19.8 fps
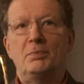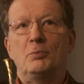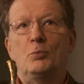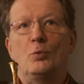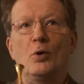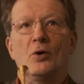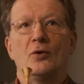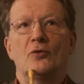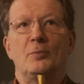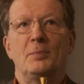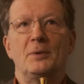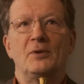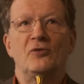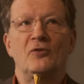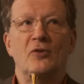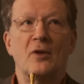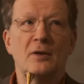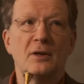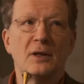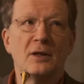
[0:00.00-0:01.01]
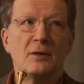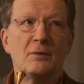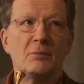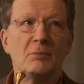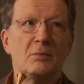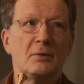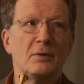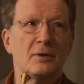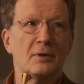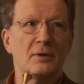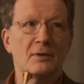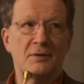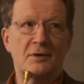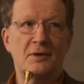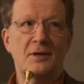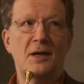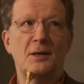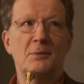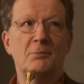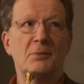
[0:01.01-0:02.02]
work to be studied,
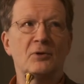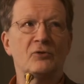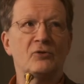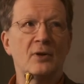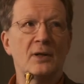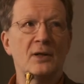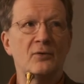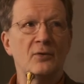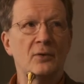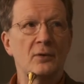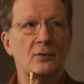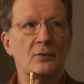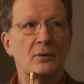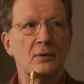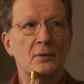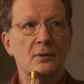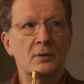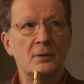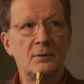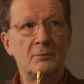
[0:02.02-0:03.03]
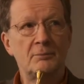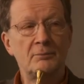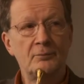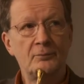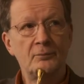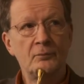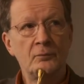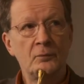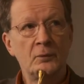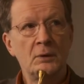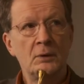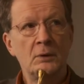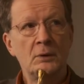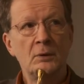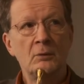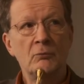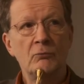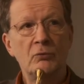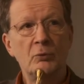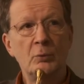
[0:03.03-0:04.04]
came much later,
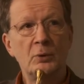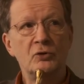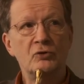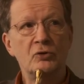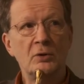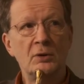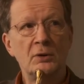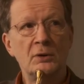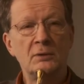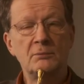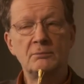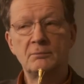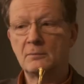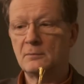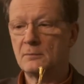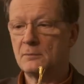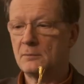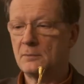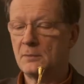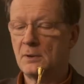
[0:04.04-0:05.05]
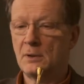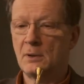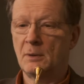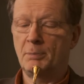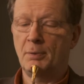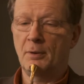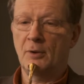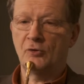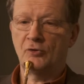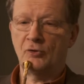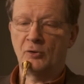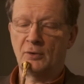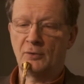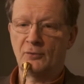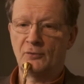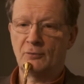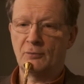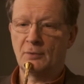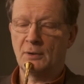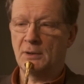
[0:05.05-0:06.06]
for which I
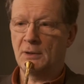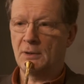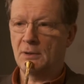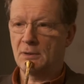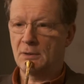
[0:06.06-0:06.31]
apologise, really.